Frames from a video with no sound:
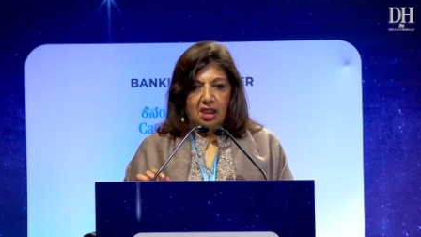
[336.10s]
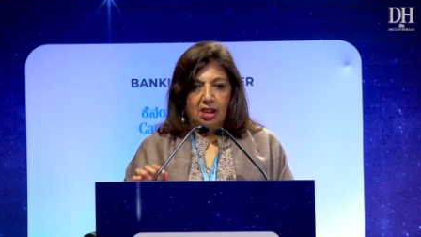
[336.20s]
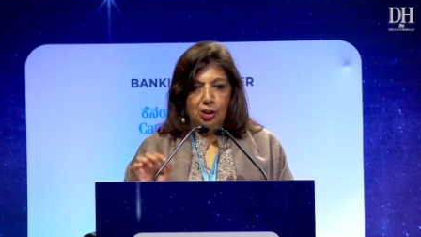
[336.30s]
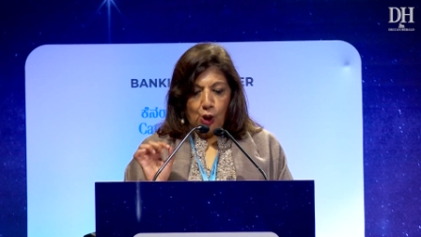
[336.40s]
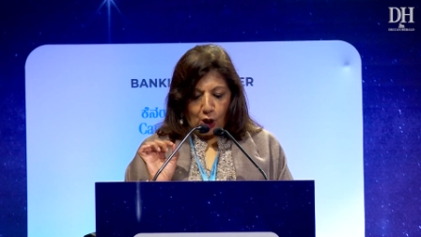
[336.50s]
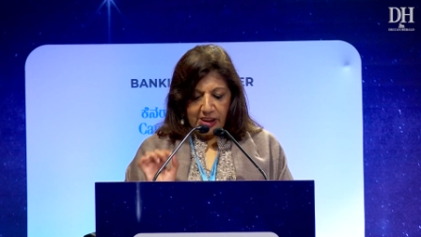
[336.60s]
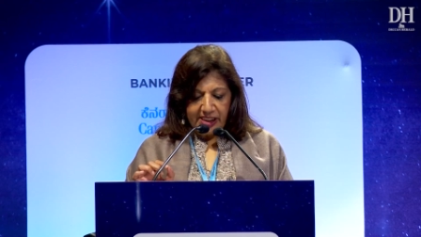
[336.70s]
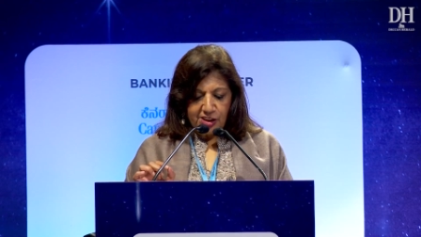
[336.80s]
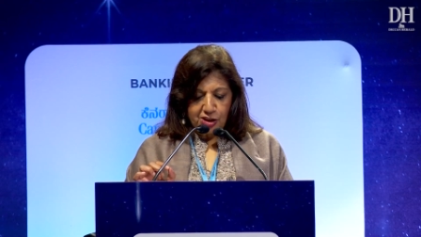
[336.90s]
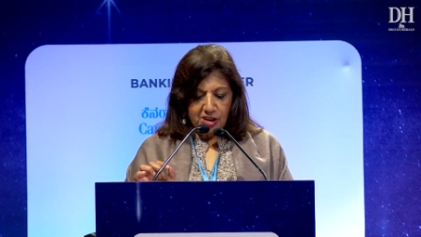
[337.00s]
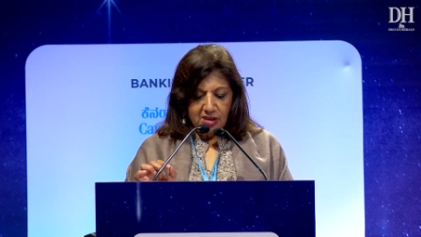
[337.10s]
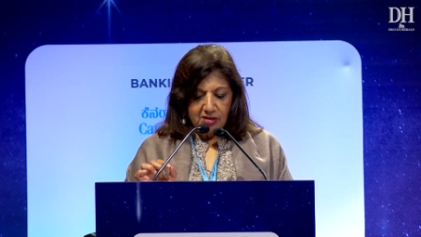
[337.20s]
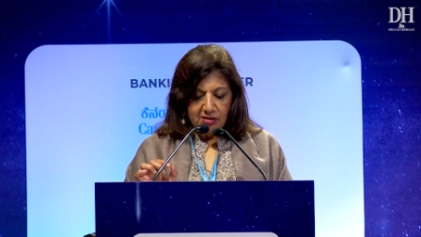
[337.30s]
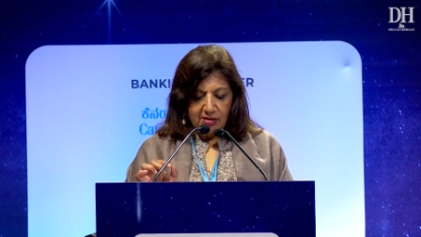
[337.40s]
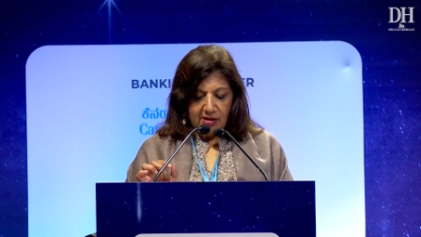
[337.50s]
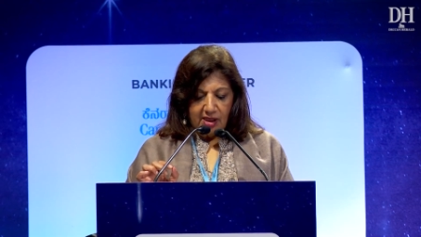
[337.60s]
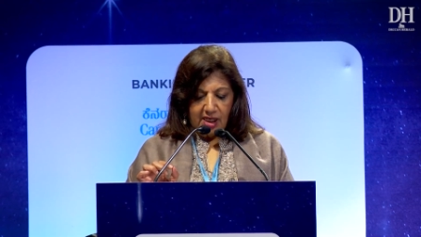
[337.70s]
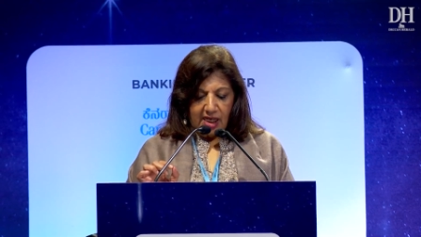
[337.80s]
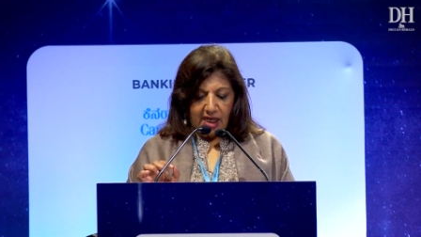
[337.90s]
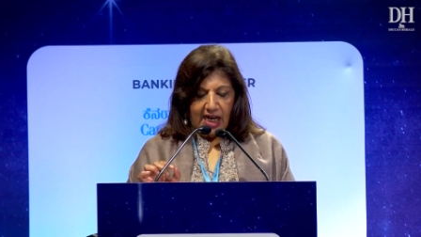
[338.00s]
knowledge
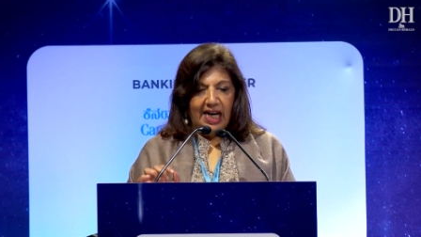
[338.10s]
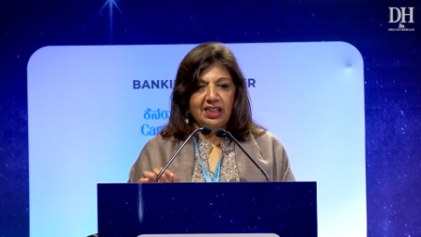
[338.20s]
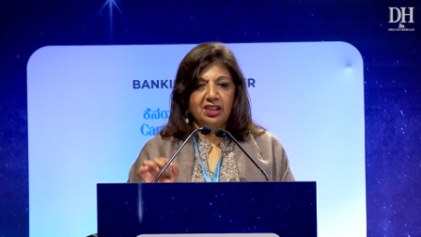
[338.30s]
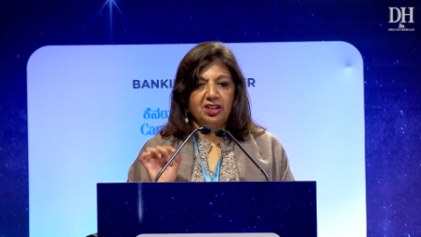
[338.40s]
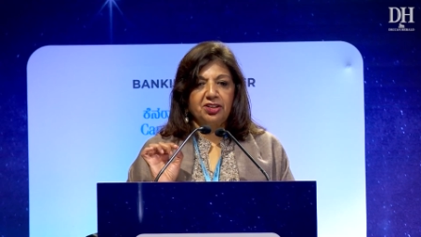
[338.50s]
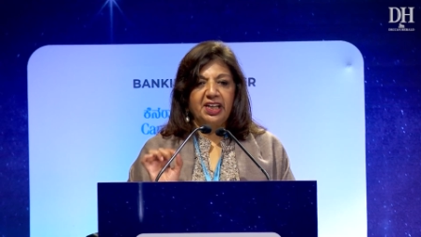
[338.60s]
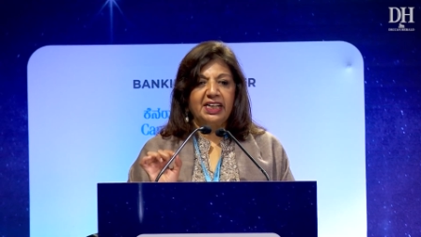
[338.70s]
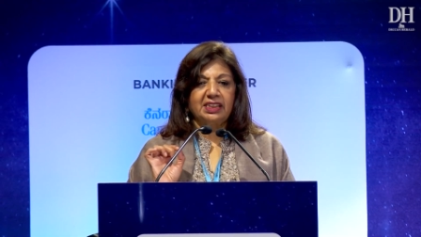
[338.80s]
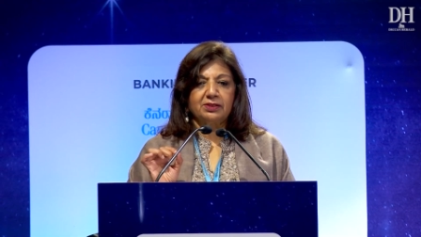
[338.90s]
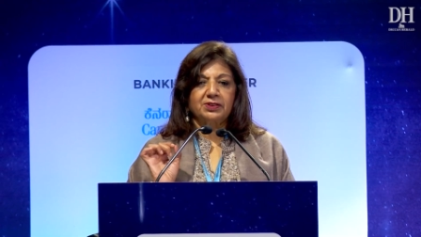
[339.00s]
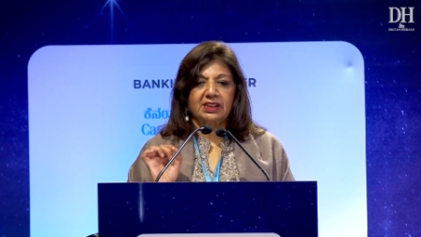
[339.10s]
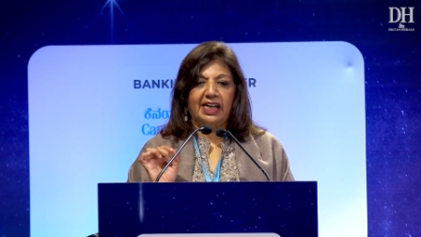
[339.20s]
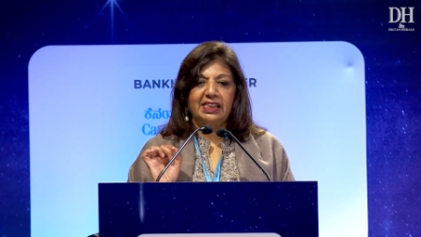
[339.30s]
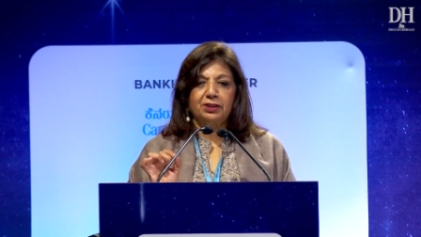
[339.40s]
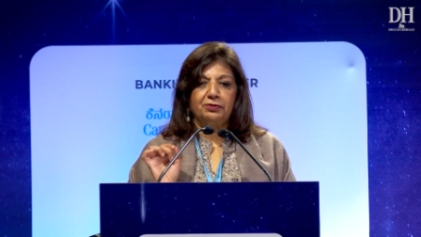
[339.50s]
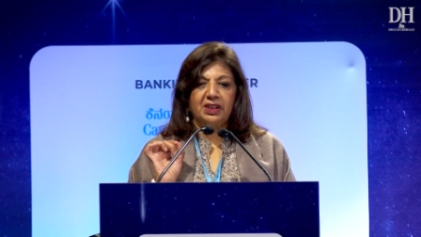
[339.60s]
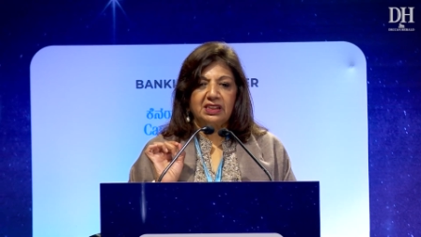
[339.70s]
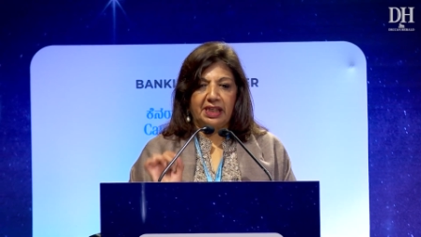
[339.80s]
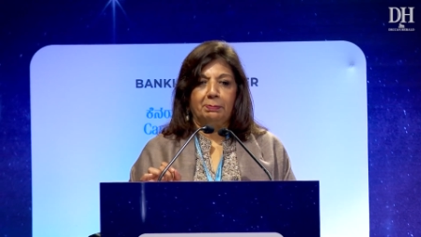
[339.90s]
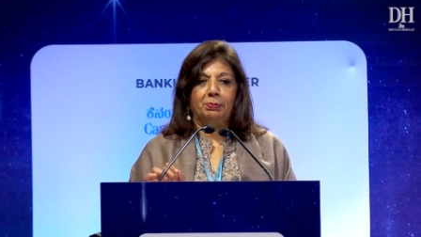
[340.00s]
and a creative scientific
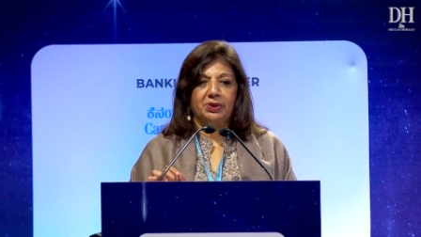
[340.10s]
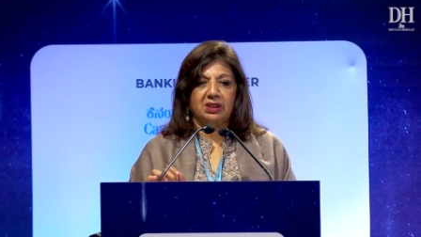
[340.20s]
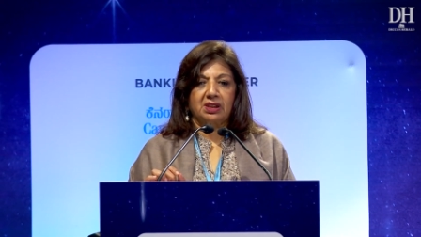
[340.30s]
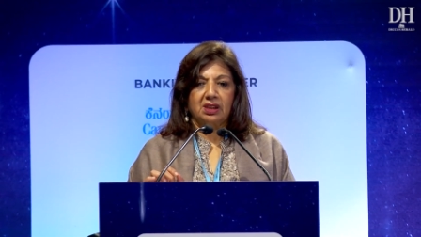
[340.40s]
temper